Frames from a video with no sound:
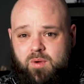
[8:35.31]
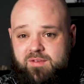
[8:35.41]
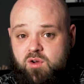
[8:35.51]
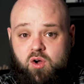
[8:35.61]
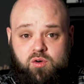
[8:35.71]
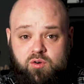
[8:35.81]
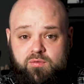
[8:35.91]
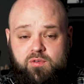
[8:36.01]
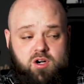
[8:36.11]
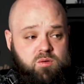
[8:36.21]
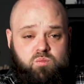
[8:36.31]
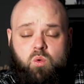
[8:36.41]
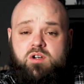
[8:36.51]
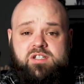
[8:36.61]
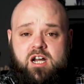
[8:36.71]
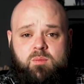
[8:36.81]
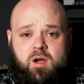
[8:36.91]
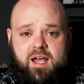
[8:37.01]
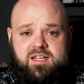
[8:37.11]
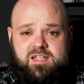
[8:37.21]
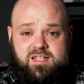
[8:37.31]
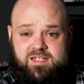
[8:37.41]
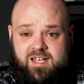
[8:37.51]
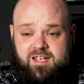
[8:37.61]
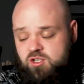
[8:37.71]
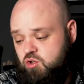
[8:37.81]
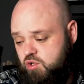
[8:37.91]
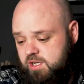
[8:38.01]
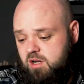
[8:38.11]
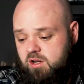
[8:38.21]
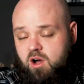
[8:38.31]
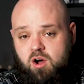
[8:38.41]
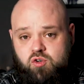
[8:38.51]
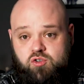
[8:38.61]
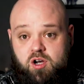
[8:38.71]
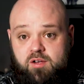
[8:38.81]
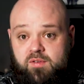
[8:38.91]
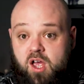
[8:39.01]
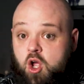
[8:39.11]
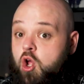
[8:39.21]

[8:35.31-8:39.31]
where you've got enough for a 1 terabyte SSD and you're still on a hard drive,